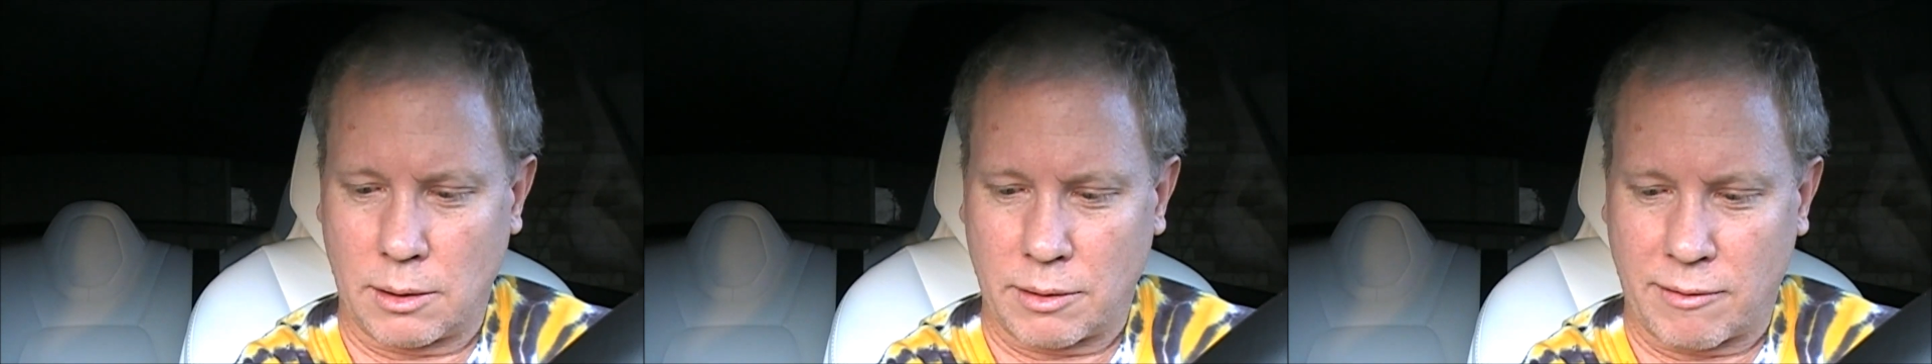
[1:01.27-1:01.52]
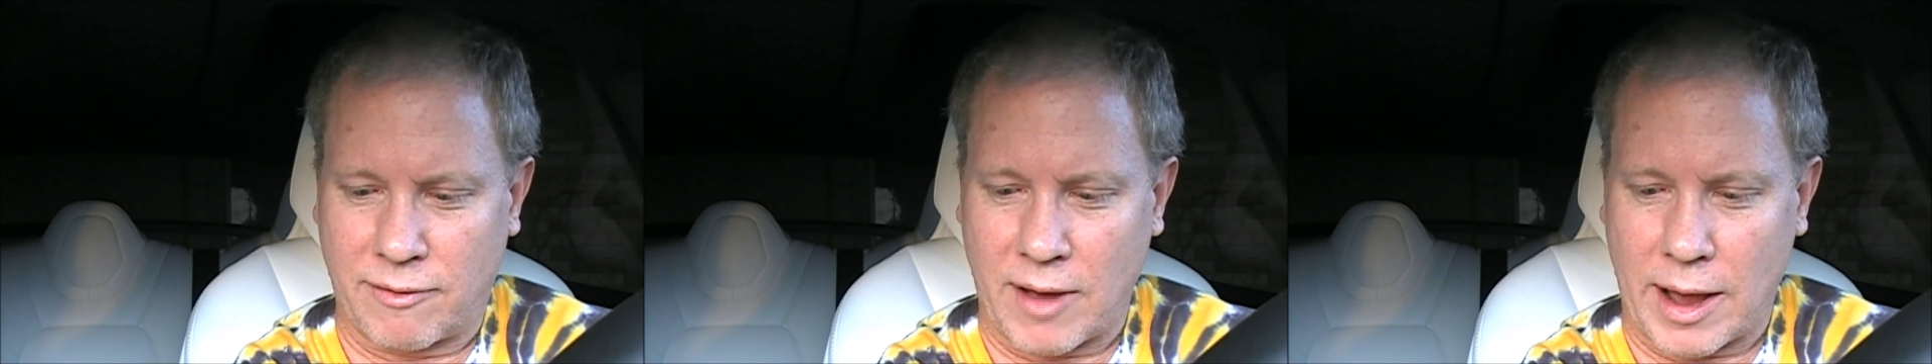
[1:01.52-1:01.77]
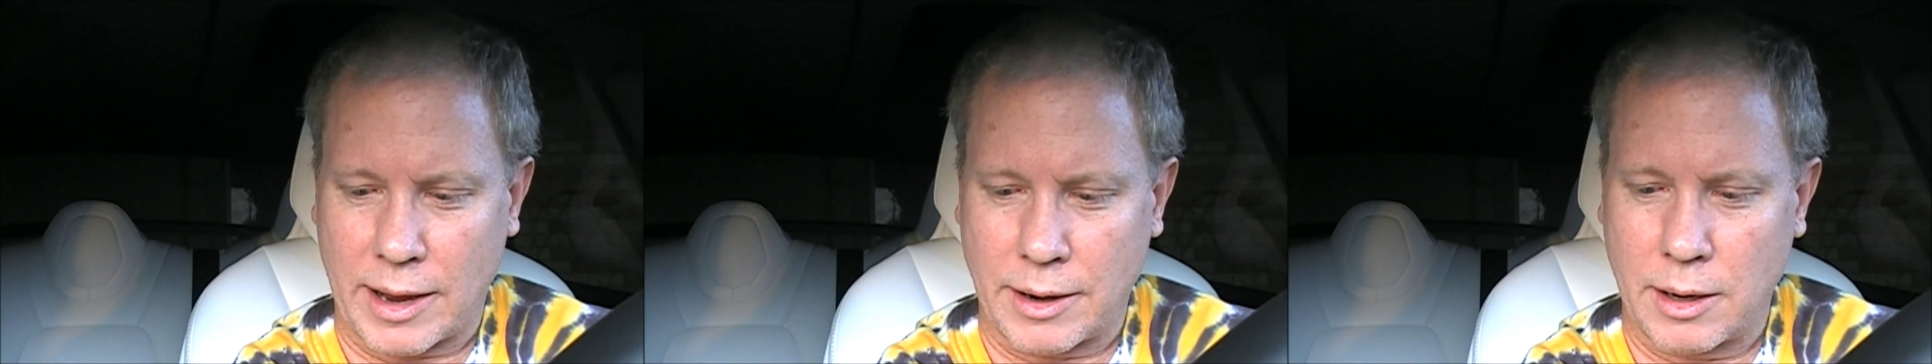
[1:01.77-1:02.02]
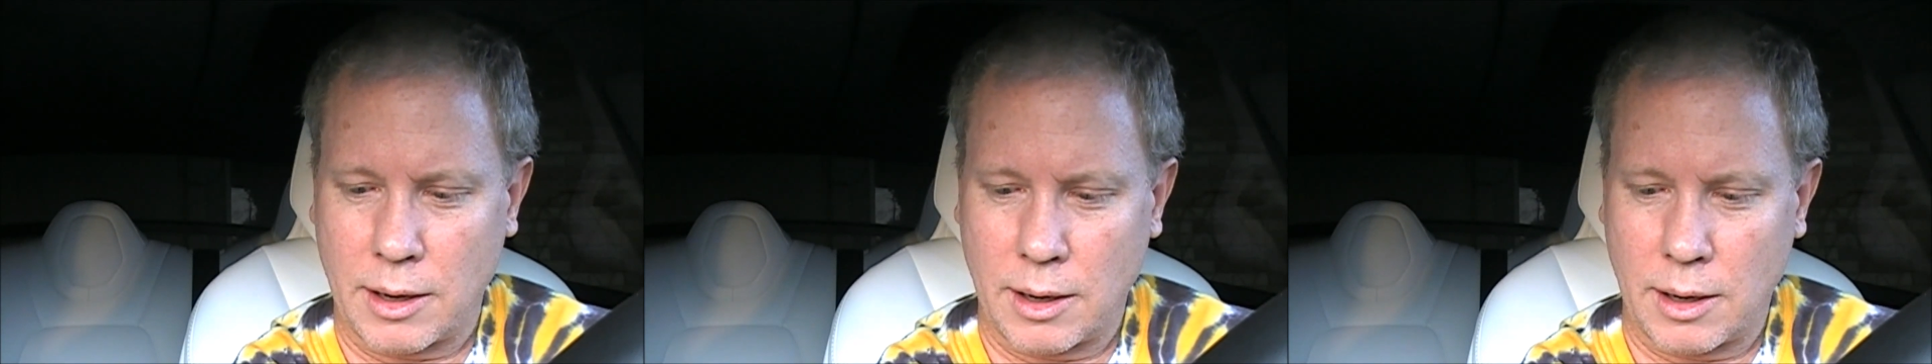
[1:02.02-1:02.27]
the fan.
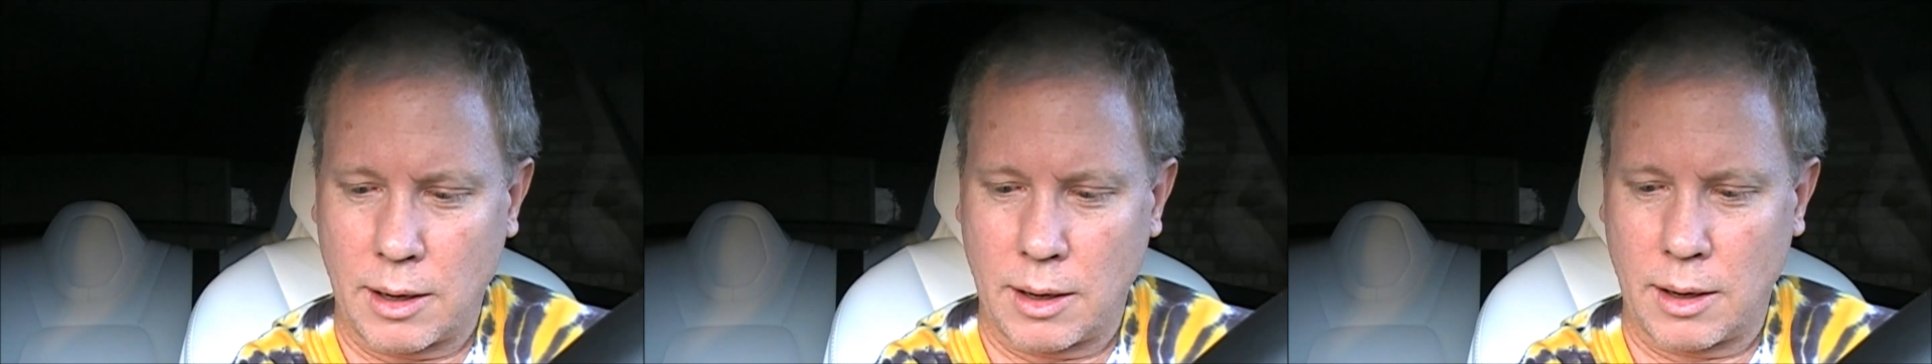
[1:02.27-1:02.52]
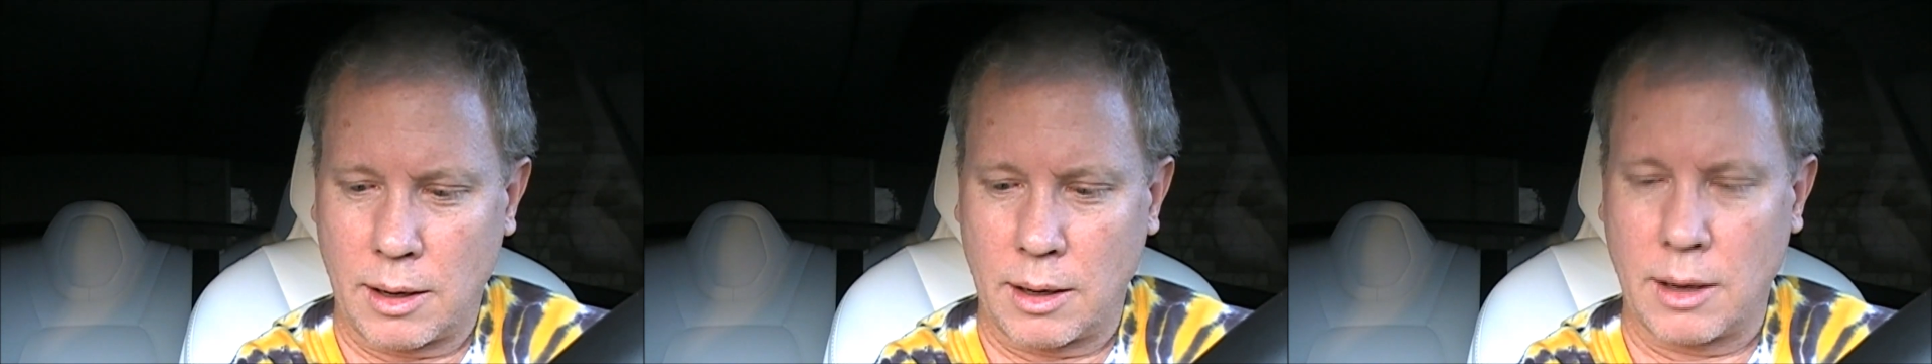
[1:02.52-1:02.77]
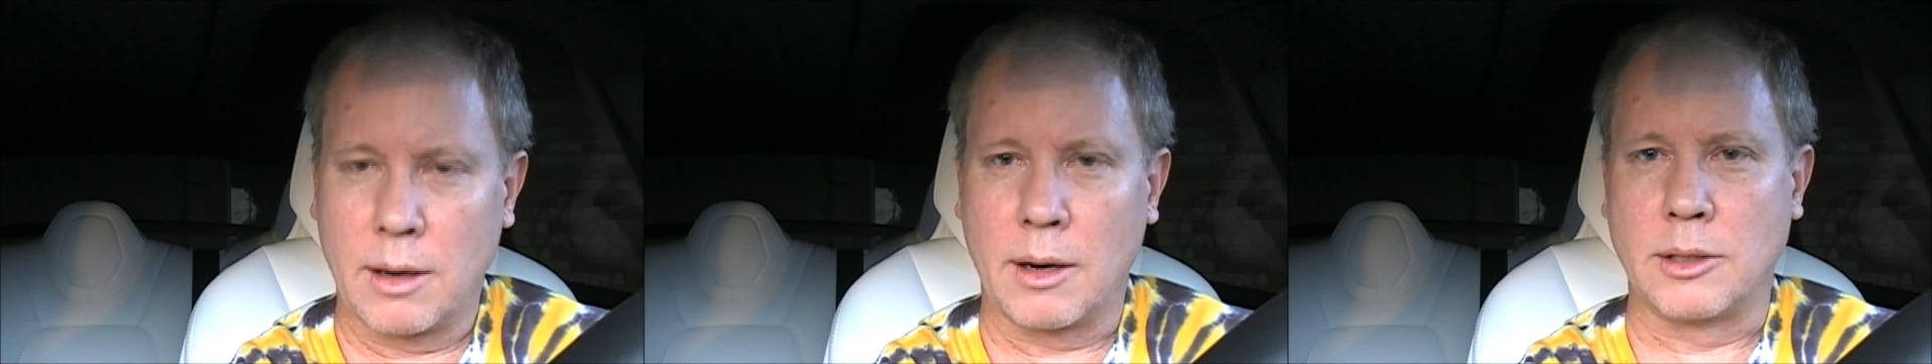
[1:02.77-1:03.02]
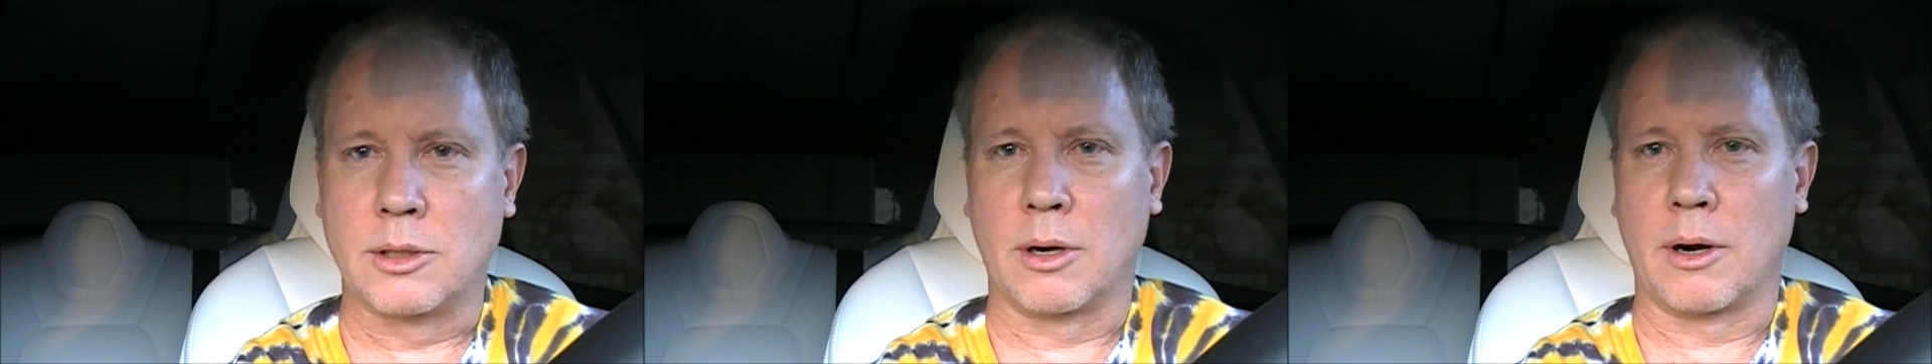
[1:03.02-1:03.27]
I
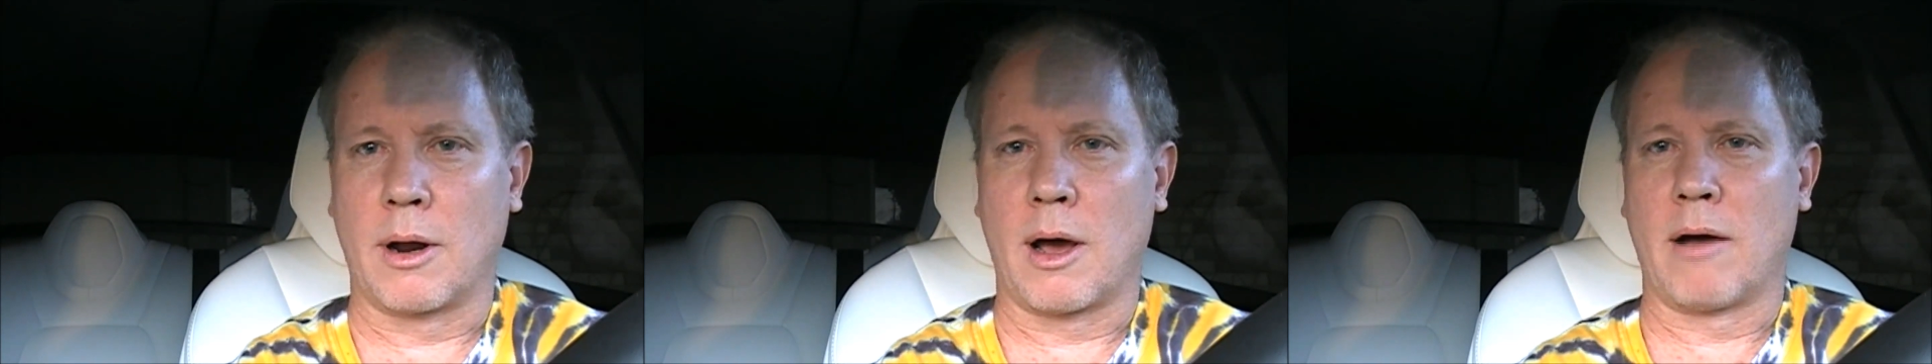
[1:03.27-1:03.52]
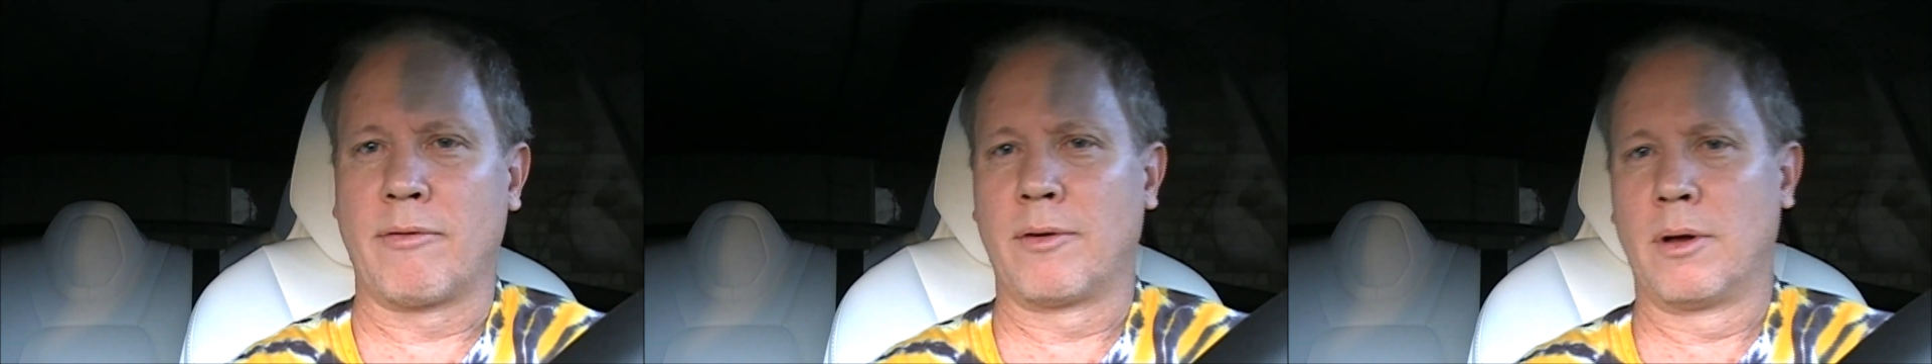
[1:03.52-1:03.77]
turn it off,